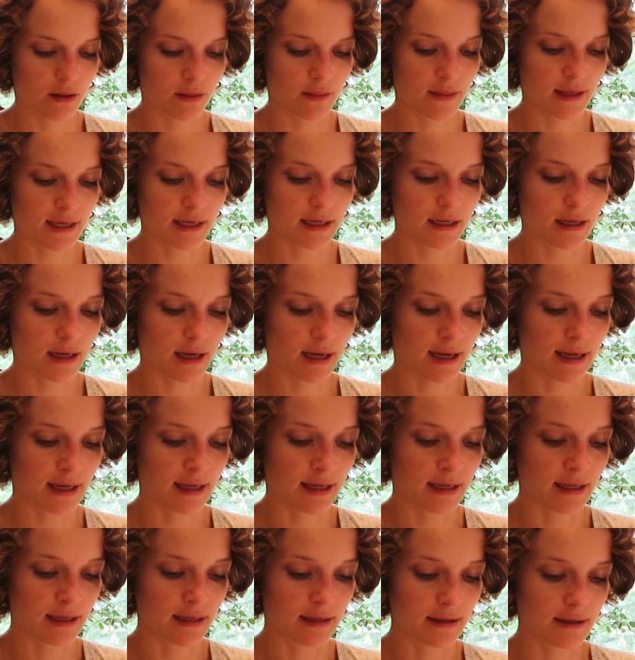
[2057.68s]
that
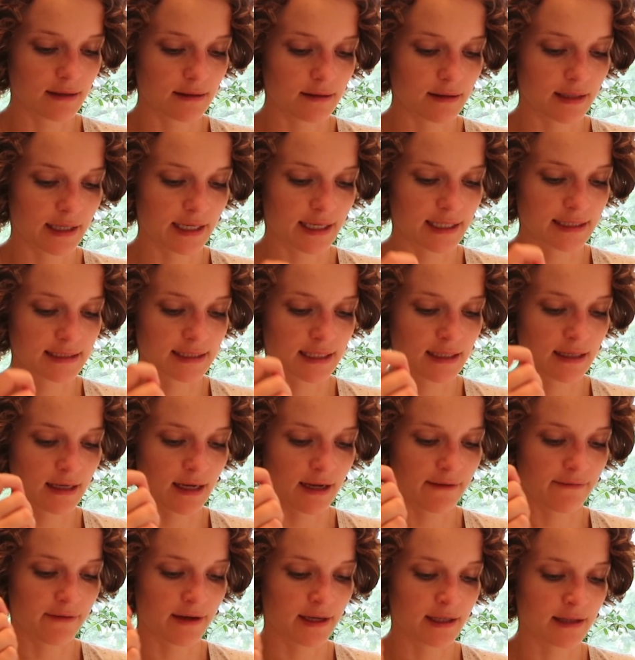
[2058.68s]
like I said,
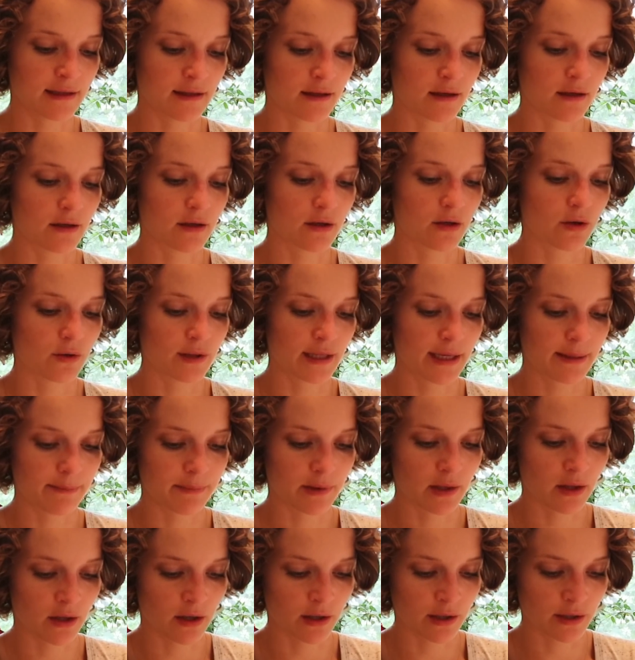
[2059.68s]
I find the Colette
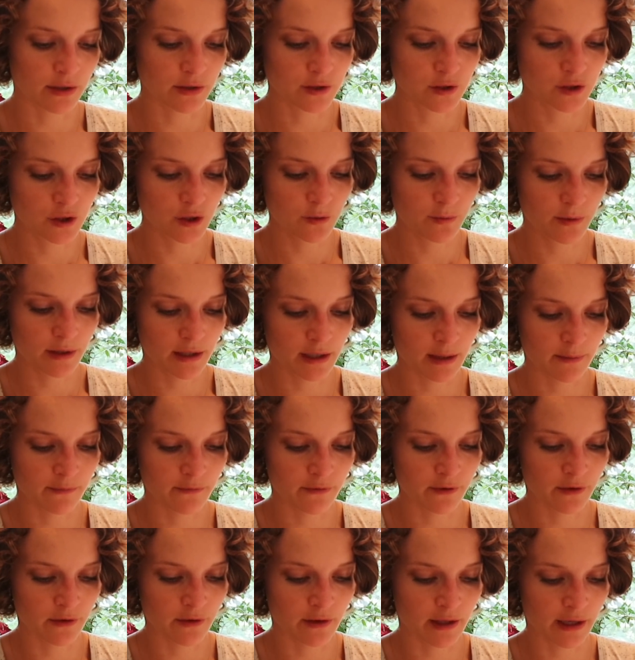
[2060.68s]
blog super
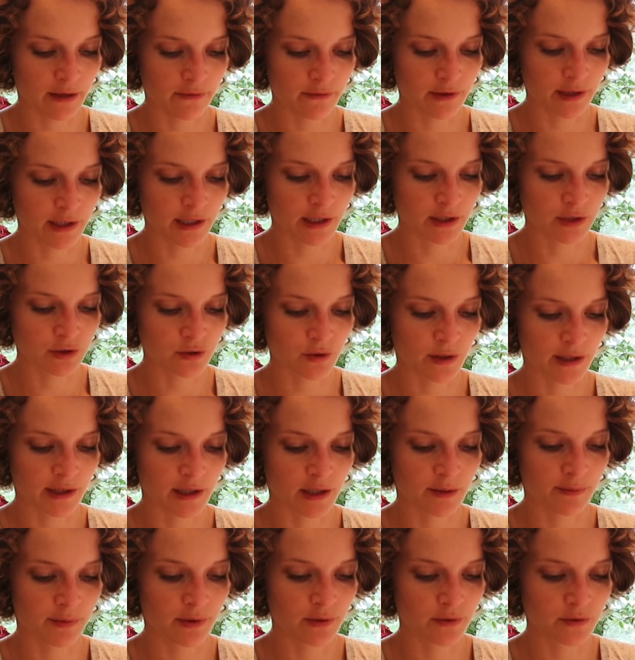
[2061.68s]
helpful. I really enjoyed
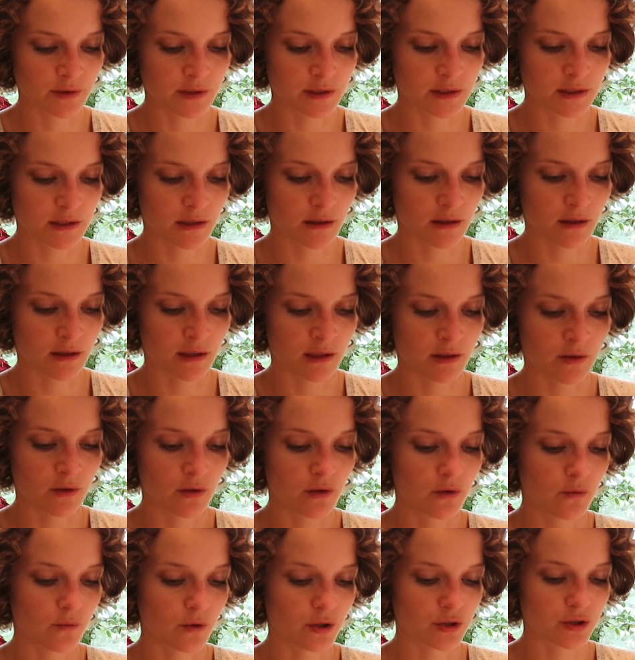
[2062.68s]
their posts
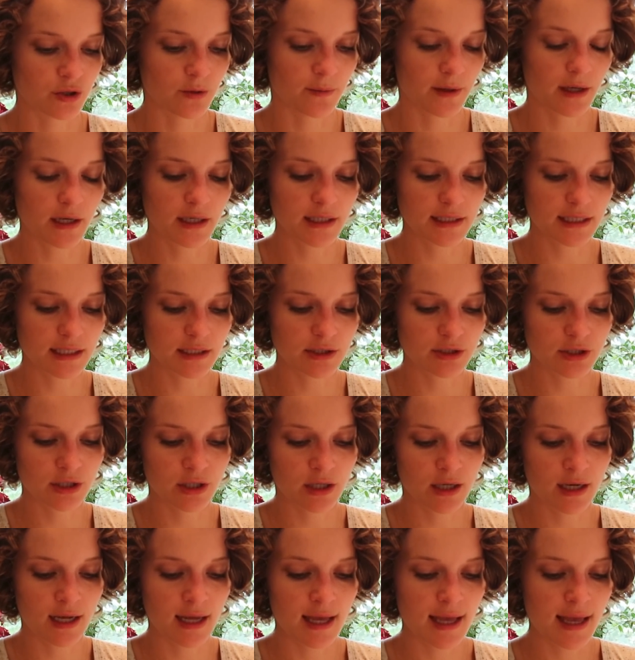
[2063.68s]
on the wardrobe
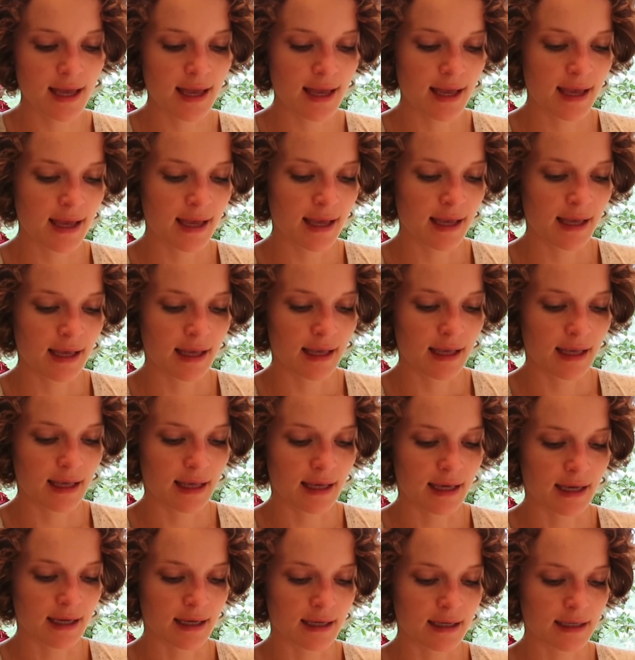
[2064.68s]
architecture,
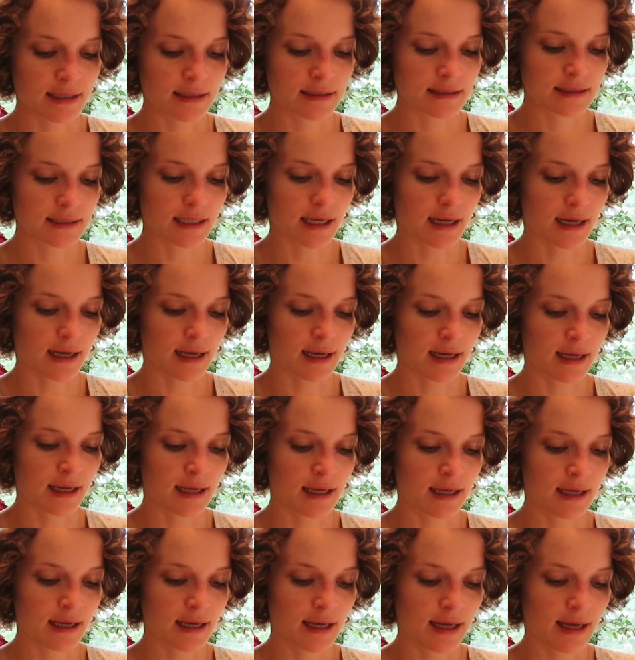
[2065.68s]
and
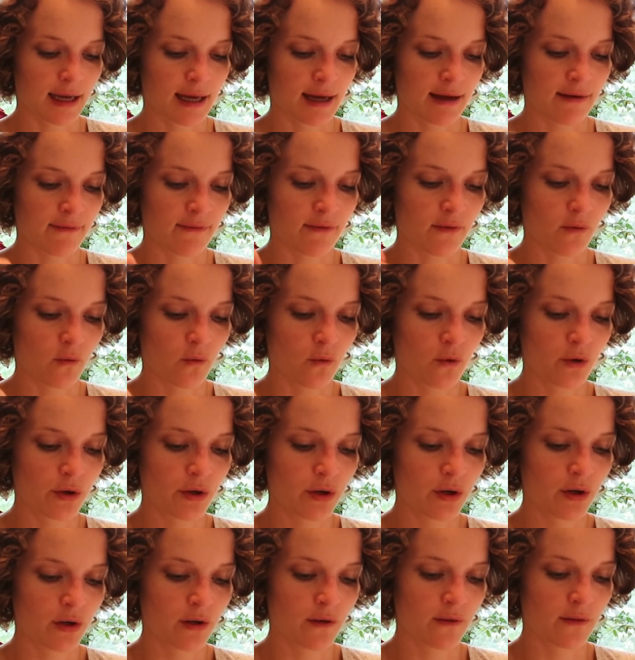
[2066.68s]
I have
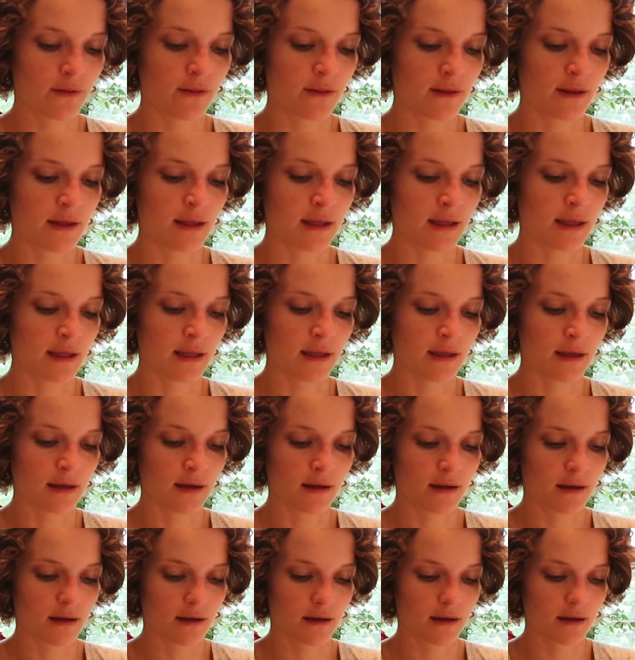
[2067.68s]
ordered the